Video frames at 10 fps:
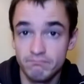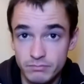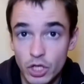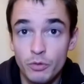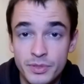
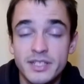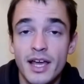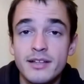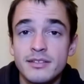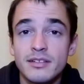
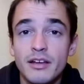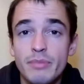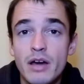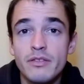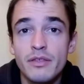upset
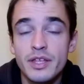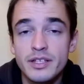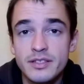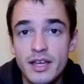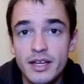about the
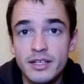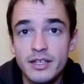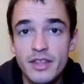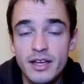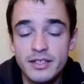things they
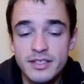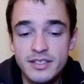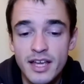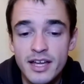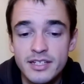had
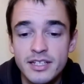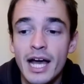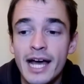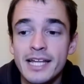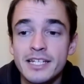said,
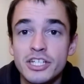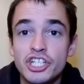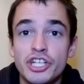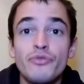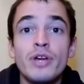and
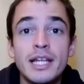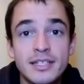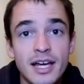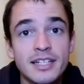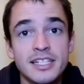she really
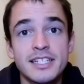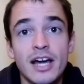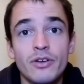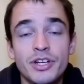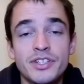started to
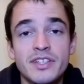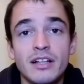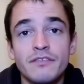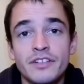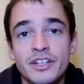doubt
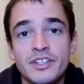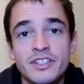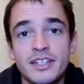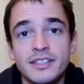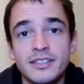herself and her
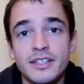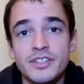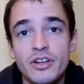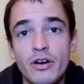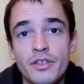skill as
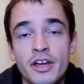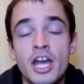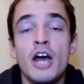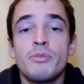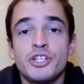an author.
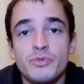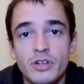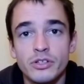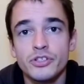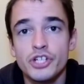But she was
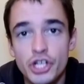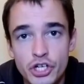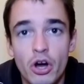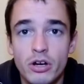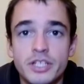also
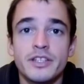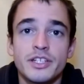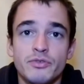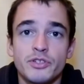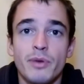shocked at
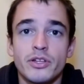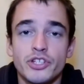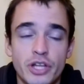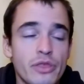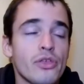this response.
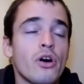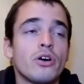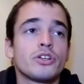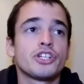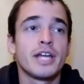She
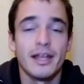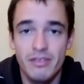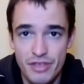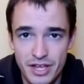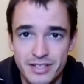thought she had
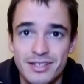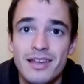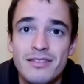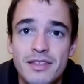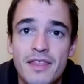thicker
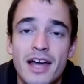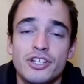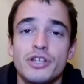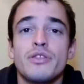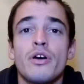skin than that.
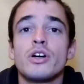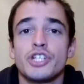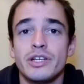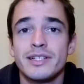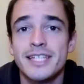She thought
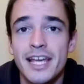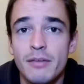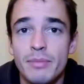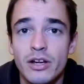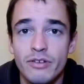she could take a
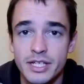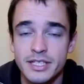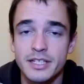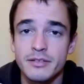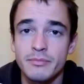bit of
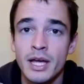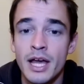criticism,